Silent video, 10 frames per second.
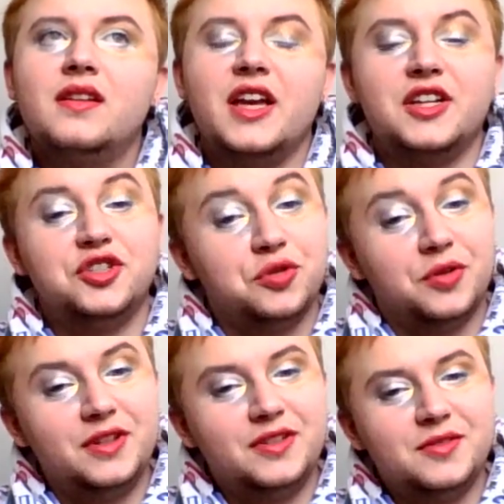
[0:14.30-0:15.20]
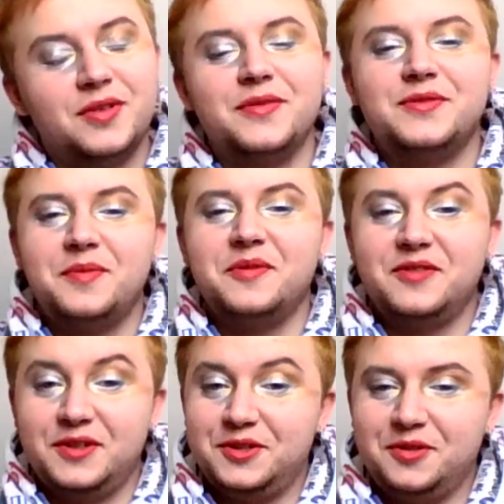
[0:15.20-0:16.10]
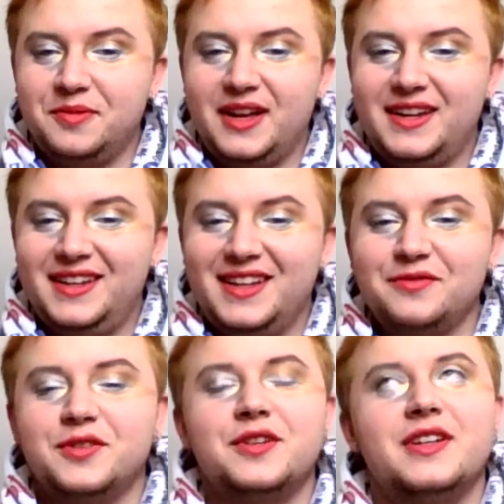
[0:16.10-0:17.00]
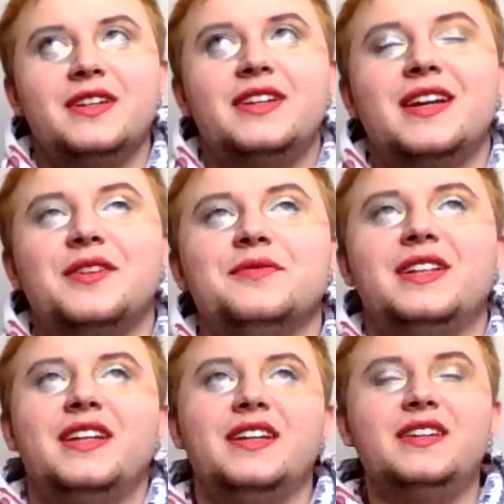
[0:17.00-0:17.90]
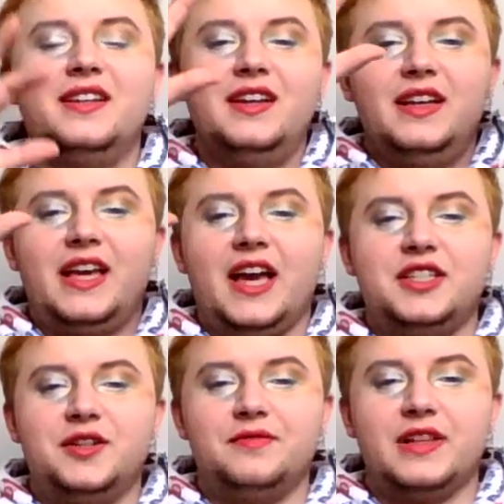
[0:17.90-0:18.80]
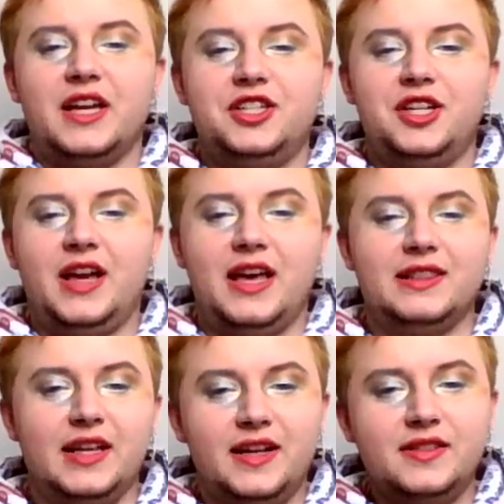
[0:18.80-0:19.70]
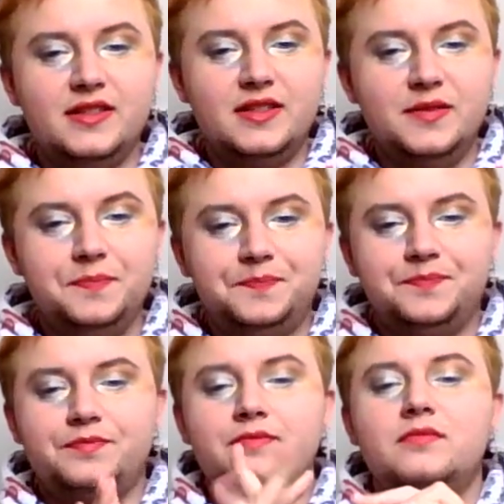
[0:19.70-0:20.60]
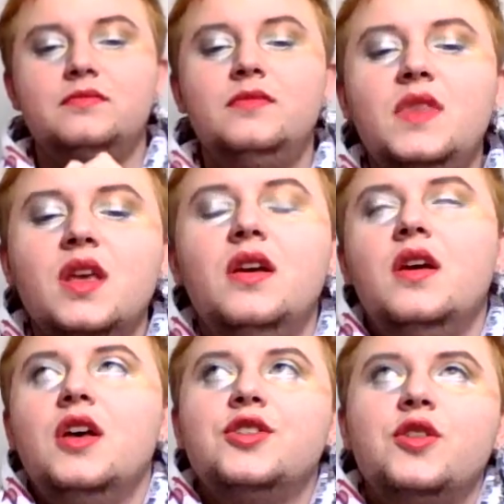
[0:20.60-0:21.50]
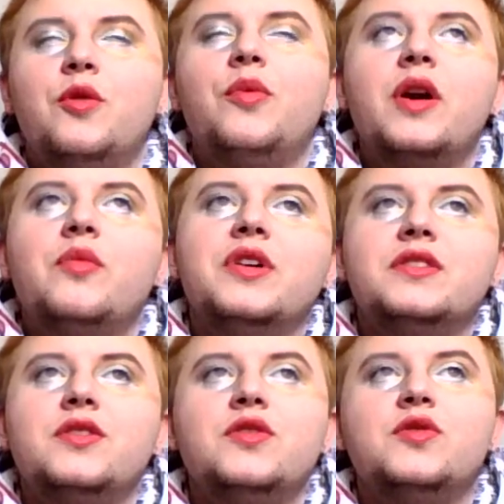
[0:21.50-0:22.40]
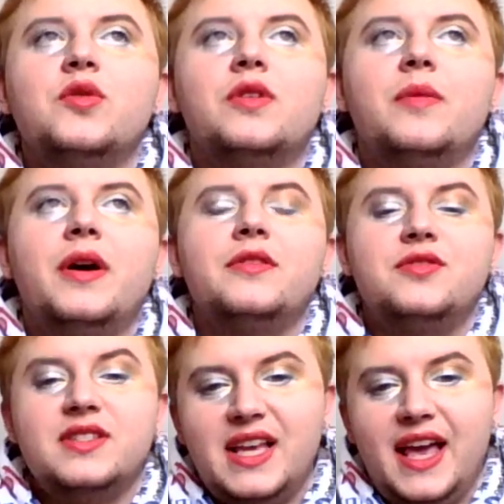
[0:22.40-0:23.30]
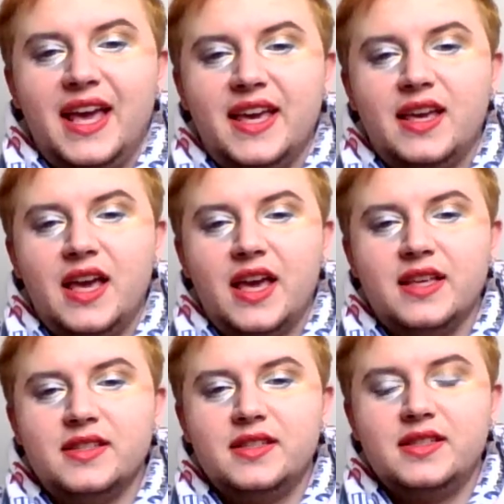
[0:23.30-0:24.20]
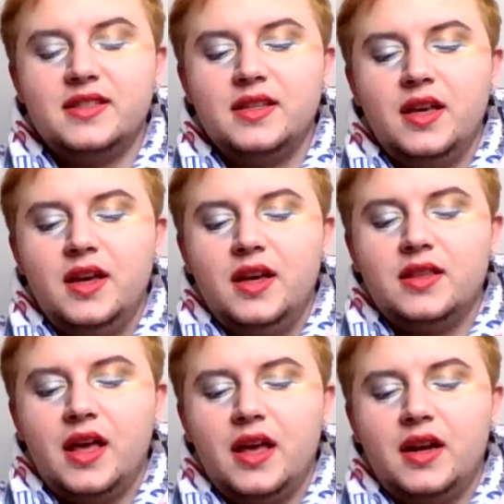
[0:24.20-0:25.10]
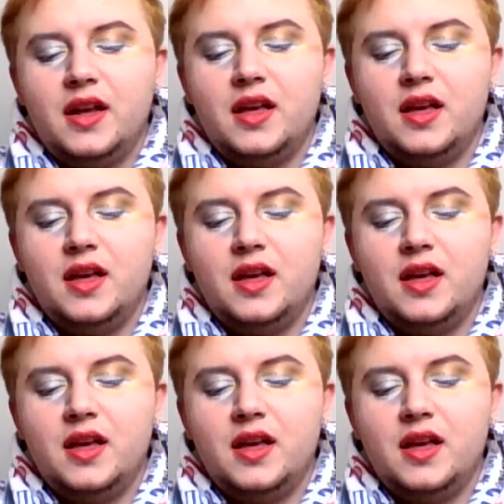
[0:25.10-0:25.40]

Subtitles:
In short, or if to be very dramatic and very kind of like catchy, flashy headlines. So, what I wanted to talk about today is that,